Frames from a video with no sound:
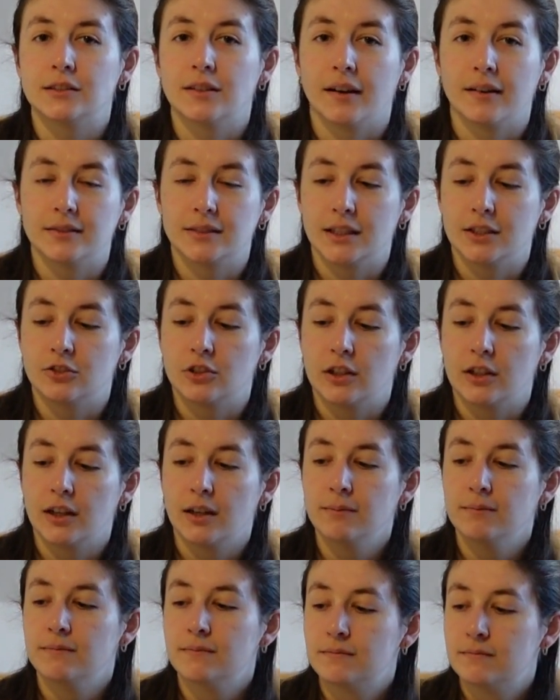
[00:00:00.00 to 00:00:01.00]
So I was like,
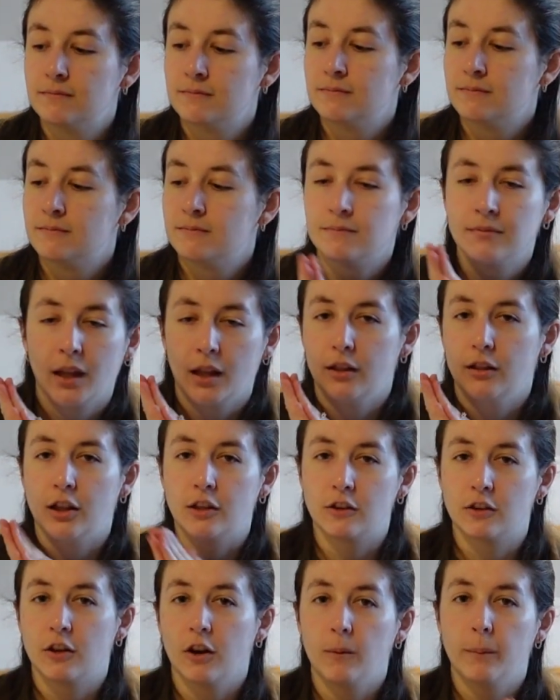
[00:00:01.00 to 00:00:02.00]
Jacob,
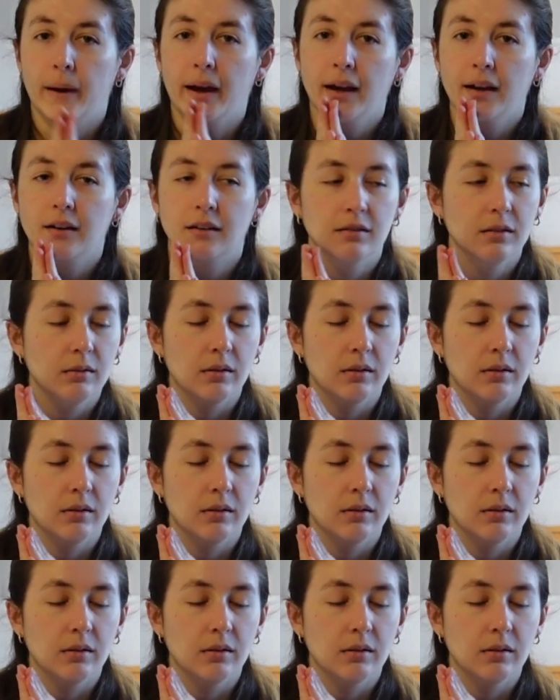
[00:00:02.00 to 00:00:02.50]
let's go back.